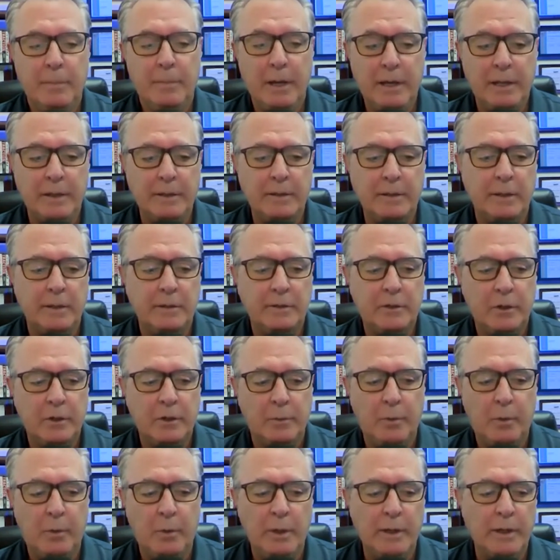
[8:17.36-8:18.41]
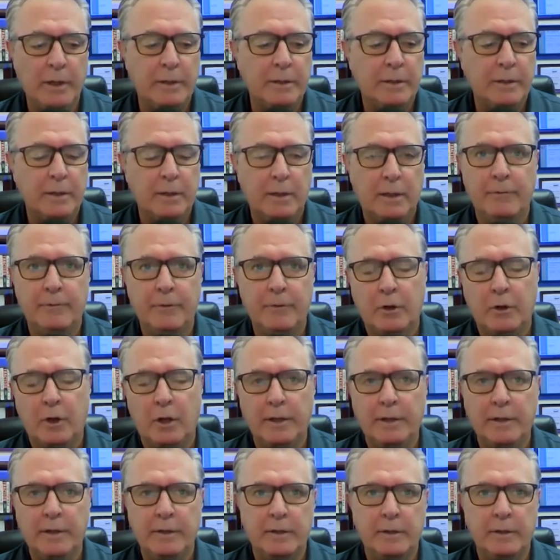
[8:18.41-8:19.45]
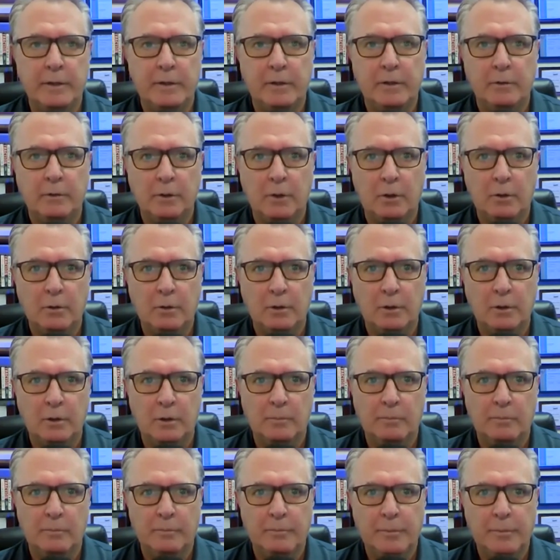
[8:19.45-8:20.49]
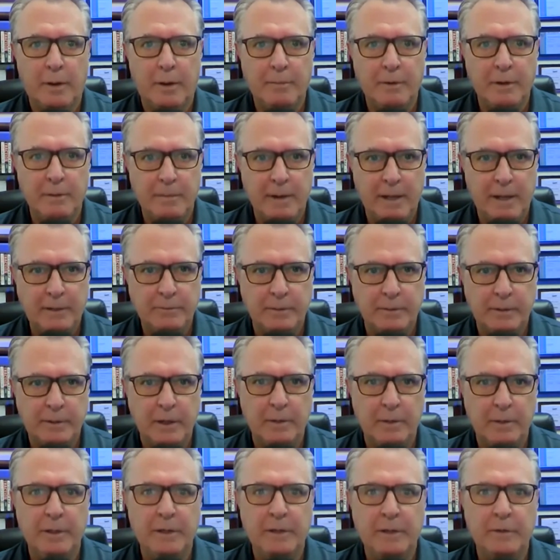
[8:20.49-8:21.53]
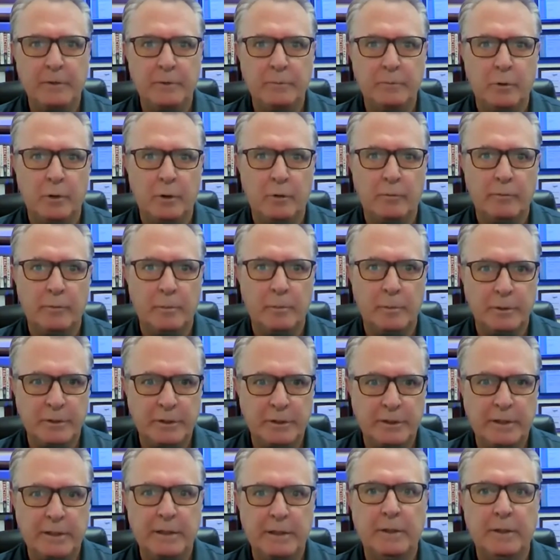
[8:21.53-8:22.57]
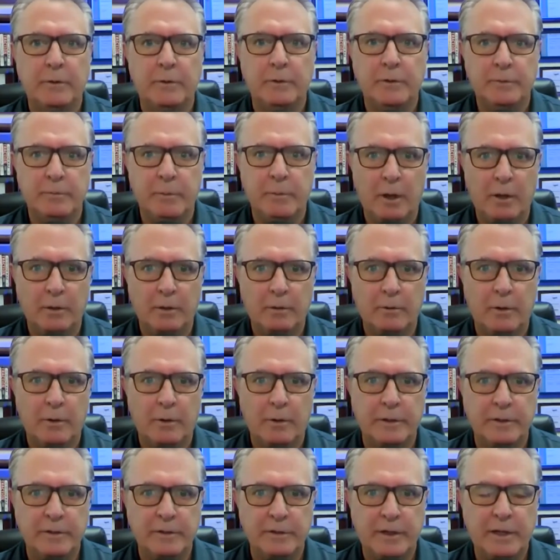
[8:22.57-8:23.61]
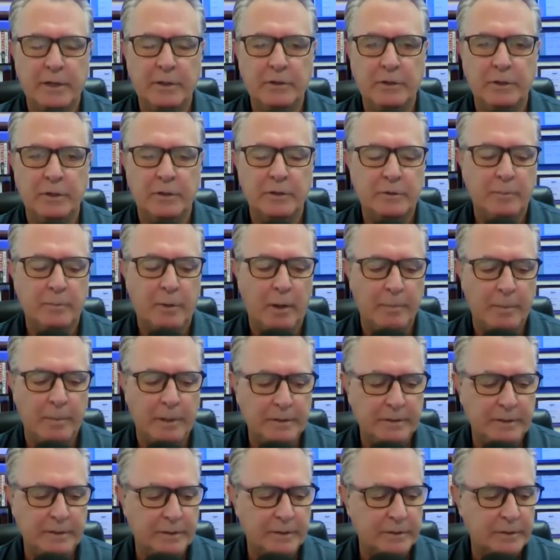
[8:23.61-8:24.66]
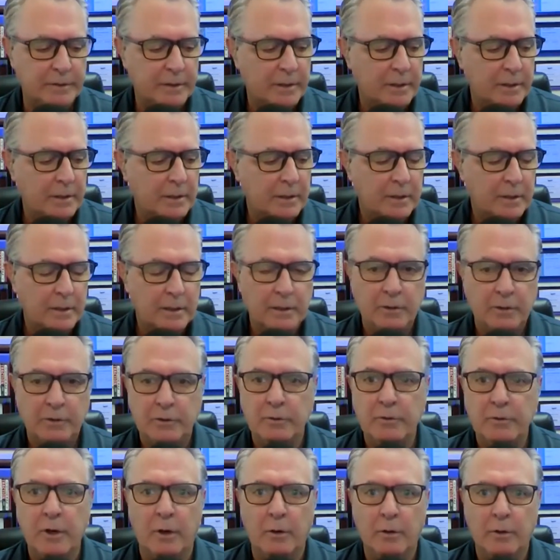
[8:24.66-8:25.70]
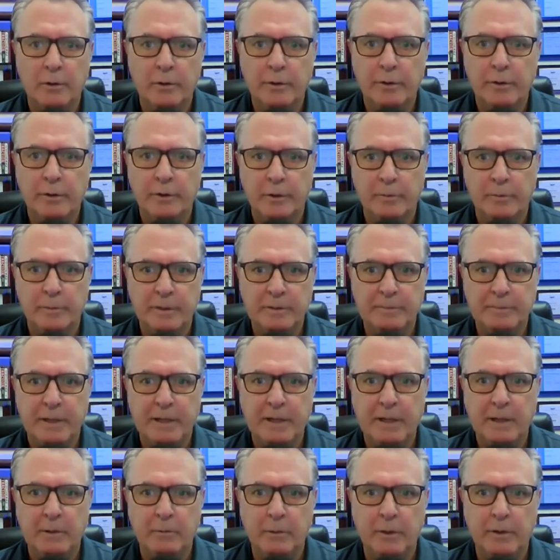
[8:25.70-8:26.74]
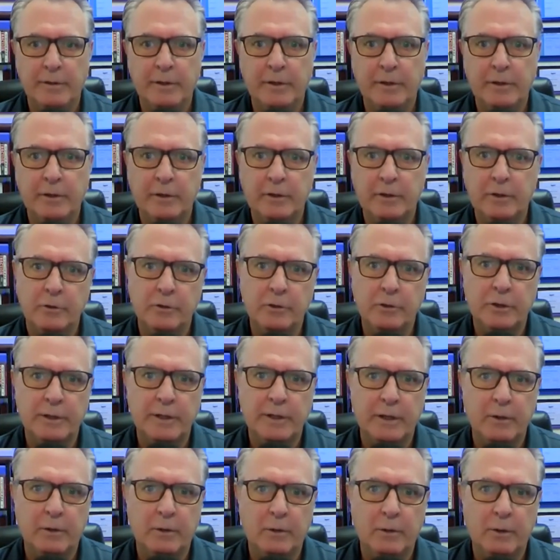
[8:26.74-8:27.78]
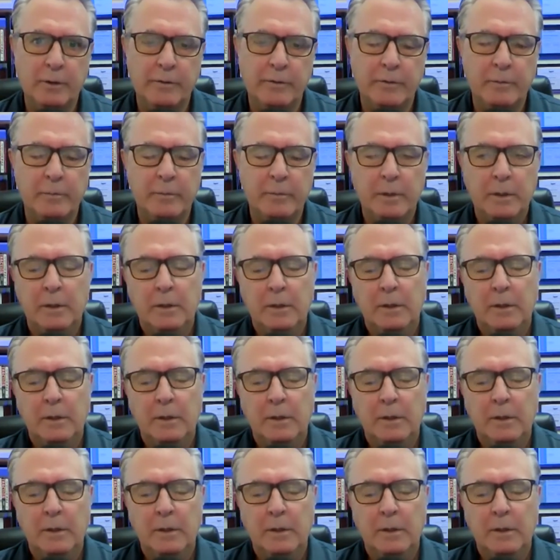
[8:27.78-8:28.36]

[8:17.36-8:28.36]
But to your point, if you're calling your local property management company, who's more of a boutique or a smaller organization, small business, you do know who you're going to be speaking with, and you can usually get a hold of them.